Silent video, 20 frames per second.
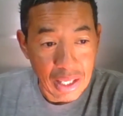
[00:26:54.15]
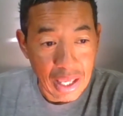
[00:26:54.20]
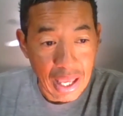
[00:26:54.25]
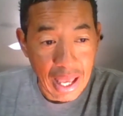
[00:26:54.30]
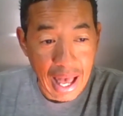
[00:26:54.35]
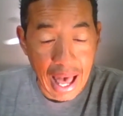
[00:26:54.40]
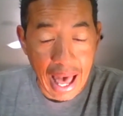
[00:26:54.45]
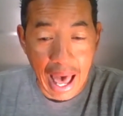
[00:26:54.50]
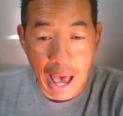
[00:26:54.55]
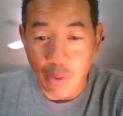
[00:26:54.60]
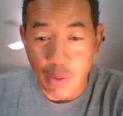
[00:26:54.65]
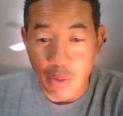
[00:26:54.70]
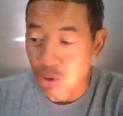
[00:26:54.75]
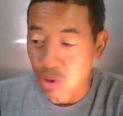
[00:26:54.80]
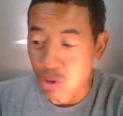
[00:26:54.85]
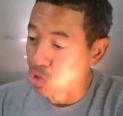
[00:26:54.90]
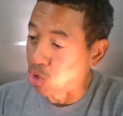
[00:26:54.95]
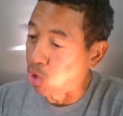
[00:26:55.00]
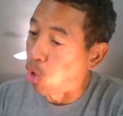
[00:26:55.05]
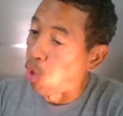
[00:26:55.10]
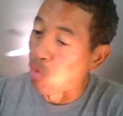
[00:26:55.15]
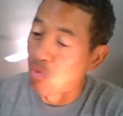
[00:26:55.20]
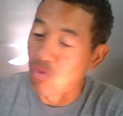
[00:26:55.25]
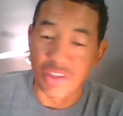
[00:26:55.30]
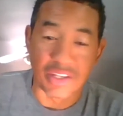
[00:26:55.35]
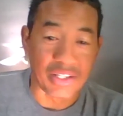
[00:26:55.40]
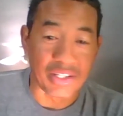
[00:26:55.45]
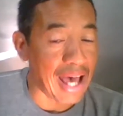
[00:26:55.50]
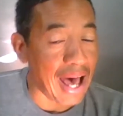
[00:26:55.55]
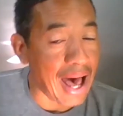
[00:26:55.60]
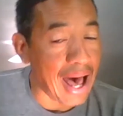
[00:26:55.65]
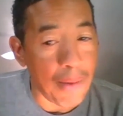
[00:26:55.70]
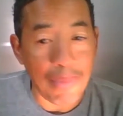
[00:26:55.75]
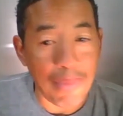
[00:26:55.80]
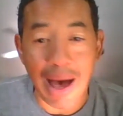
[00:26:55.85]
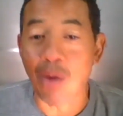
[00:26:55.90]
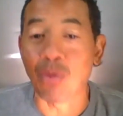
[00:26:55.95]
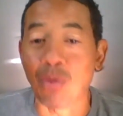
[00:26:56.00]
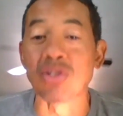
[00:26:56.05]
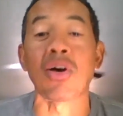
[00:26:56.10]
I was over the top.
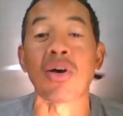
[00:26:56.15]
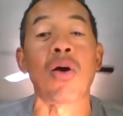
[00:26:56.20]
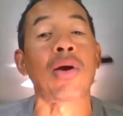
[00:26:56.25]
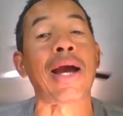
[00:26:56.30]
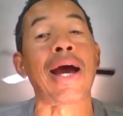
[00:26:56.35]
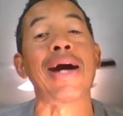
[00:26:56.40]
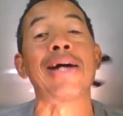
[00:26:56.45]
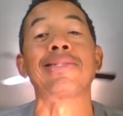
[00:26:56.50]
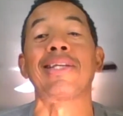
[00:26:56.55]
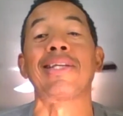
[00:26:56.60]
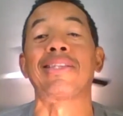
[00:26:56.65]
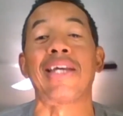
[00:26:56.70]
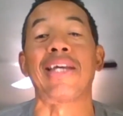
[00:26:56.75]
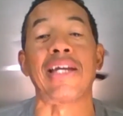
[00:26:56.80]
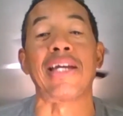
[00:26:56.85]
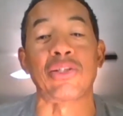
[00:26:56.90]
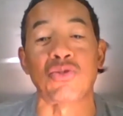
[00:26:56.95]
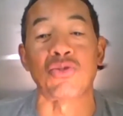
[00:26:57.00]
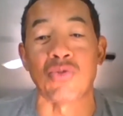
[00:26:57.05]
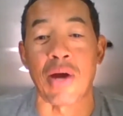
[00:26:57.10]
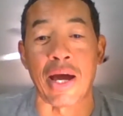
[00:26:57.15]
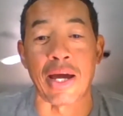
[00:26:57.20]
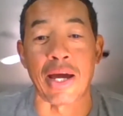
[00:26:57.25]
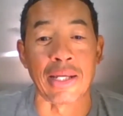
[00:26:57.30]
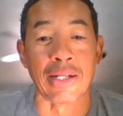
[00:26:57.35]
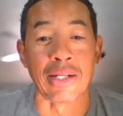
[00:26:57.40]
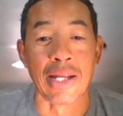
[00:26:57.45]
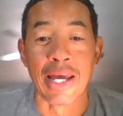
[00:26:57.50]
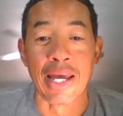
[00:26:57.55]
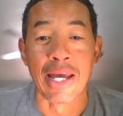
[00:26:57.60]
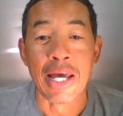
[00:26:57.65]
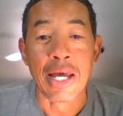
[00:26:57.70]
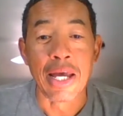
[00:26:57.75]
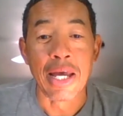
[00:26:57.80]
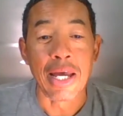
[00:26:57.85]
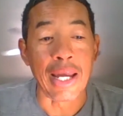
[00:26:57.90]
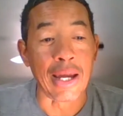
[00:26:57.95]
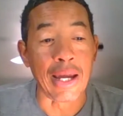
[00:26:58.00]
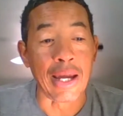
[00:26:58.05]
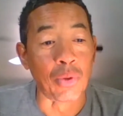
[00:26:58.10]
I was all kinds of things, Ryan.
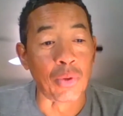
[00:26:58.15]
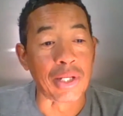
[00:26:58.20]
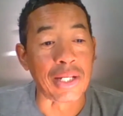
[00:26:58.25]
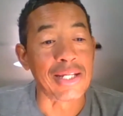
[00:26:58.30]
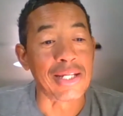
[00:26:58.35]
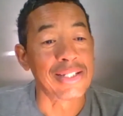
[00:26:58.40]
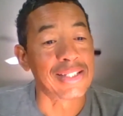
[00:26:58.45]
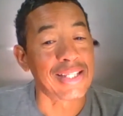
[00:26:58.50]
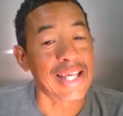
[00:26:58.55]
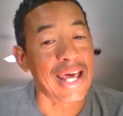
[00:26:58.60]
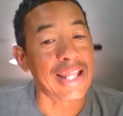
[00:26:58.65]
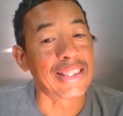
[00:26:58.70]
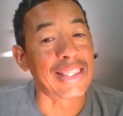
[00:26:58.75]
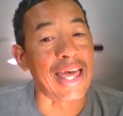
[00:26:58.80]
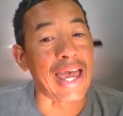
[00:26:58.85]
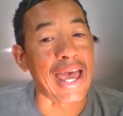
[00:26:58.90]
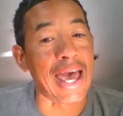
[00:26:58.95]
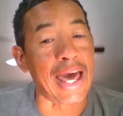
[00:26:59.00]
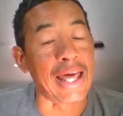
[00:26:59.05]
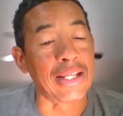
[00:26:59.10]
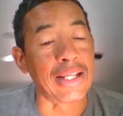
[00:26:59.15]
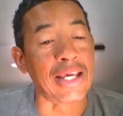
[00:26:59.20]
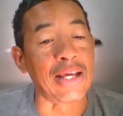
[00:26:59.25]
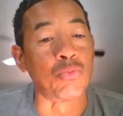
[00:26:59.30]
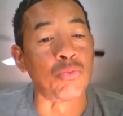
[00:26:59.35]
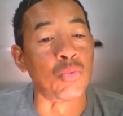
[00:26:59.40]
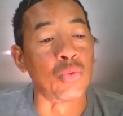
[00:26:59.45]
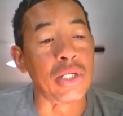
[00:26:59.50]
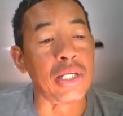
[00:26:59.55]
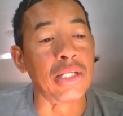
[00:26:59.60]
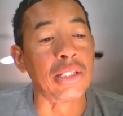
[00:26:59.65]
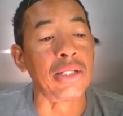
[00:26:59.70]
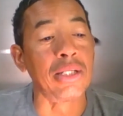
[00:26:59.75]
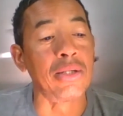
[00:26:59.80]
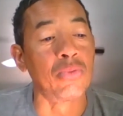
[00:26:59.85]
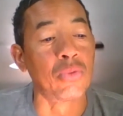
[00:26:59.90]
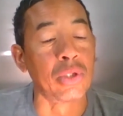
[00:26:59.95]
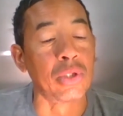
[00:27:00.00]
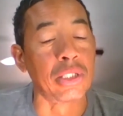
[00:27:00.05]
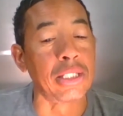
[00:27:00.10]
And when he said that, it really,
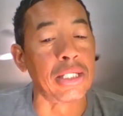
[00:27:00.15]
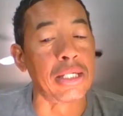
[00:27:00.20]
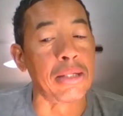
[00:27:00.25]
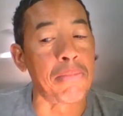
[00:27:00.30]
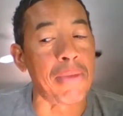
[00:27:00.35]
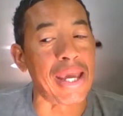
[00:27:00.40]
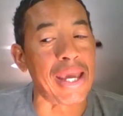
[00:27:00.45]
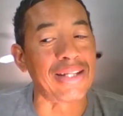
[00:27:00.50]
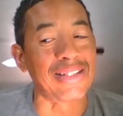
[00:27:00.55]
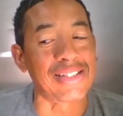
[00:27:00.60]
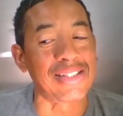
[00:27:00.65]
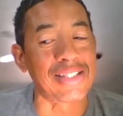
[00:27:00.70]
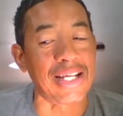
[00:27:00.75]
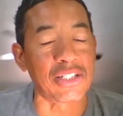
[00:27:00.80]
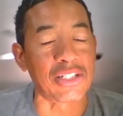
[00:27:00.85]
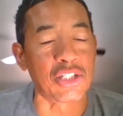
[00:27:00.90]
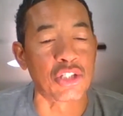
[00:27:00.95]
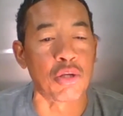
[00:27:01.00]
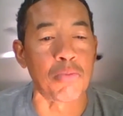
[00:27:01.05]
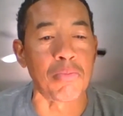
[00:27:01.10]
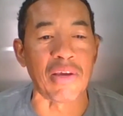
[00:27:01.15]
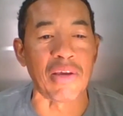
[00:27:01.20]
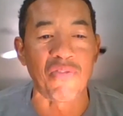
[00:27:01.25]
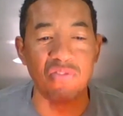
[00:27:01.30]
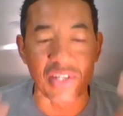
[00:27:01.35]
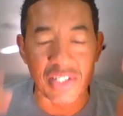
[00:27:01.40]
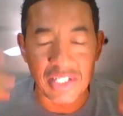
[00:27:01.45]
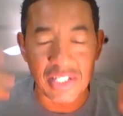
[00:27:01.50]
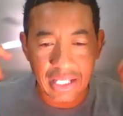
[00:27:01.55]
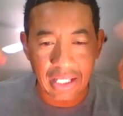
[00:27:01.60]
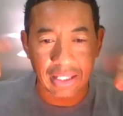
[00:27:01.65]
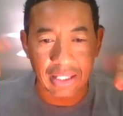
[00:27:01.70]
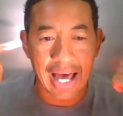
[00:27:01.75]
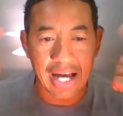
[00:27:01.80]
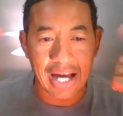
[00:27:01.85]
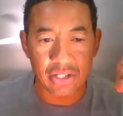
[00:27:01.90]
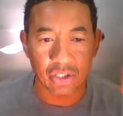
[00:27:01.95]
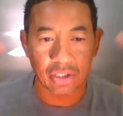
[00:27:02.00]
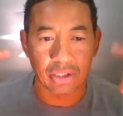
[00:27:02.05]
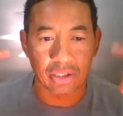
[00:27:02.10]
really made sense to me physiologically,